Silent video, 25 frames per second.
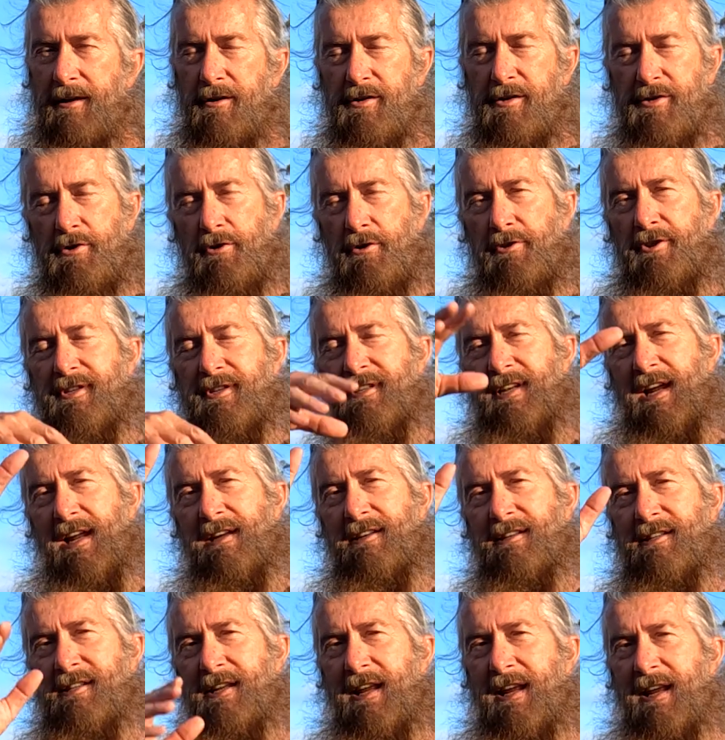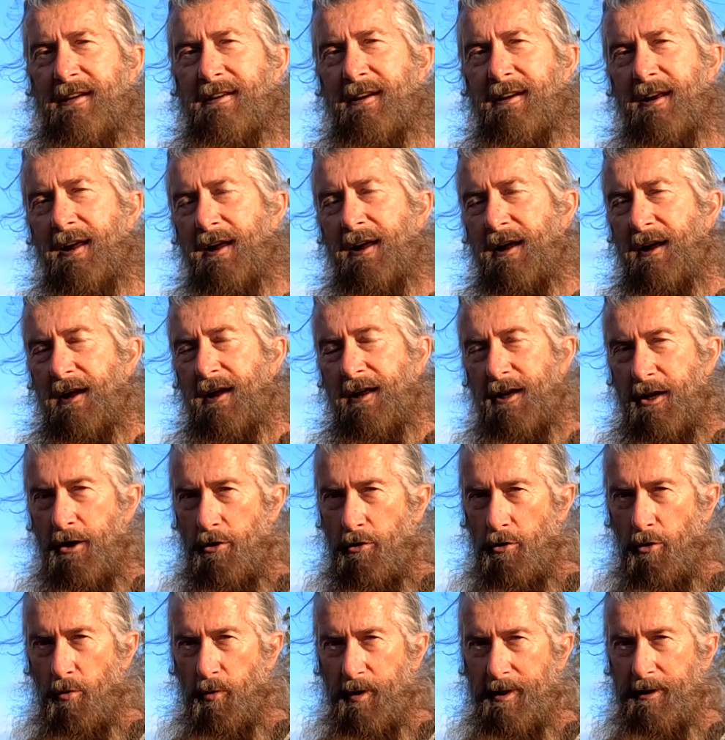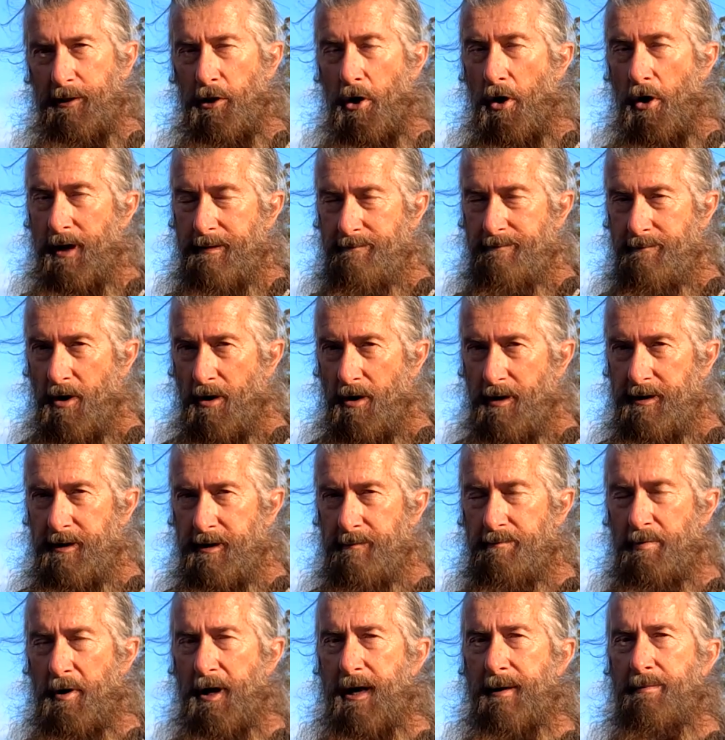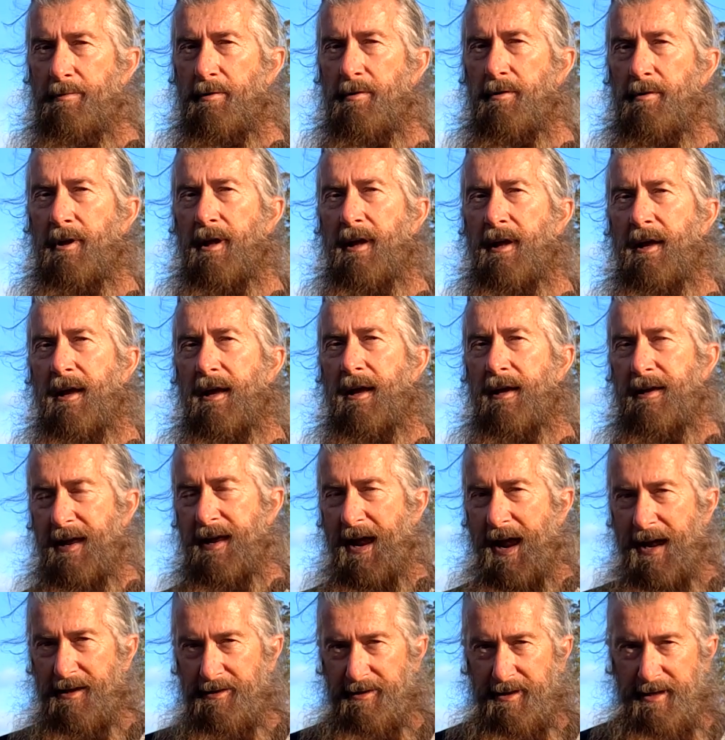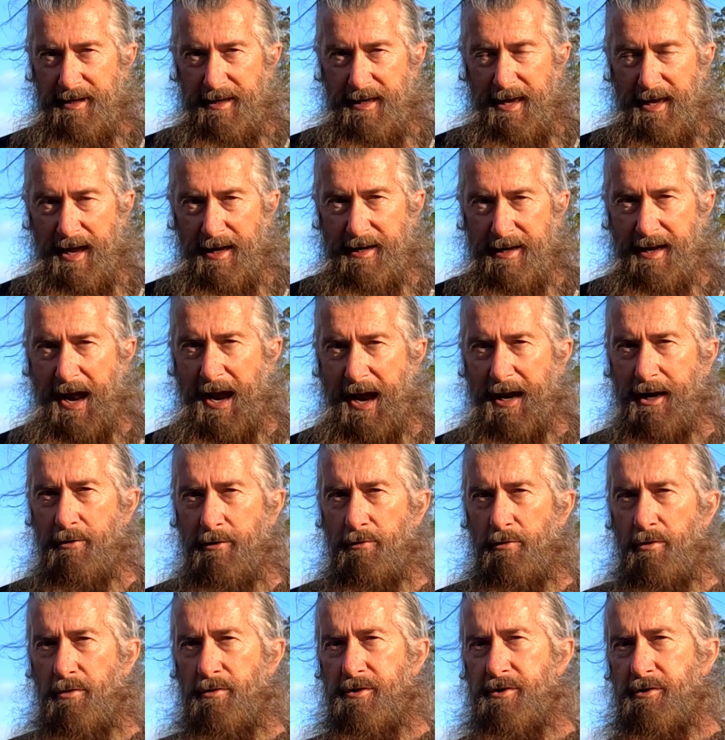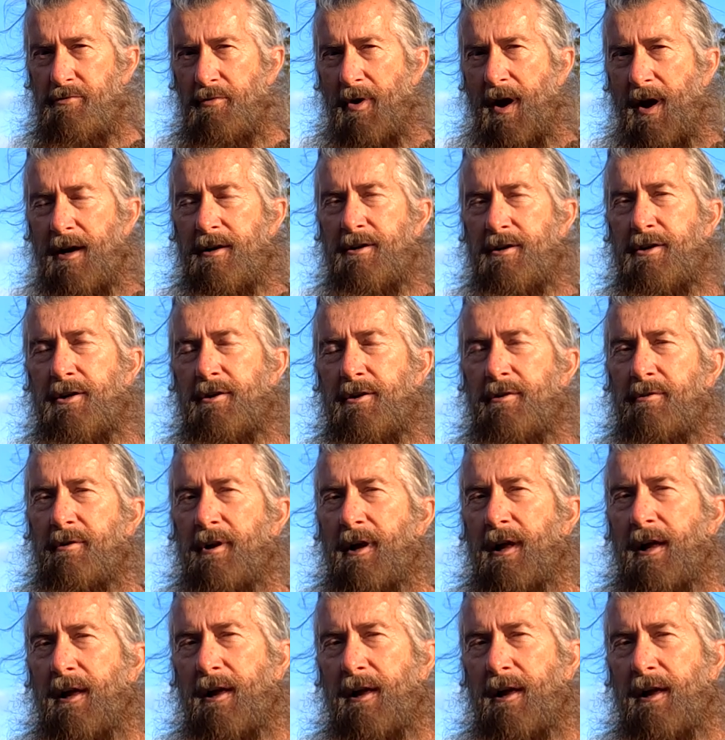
You saw the sunset, you were with like-minded people, you had the kangaroos around you,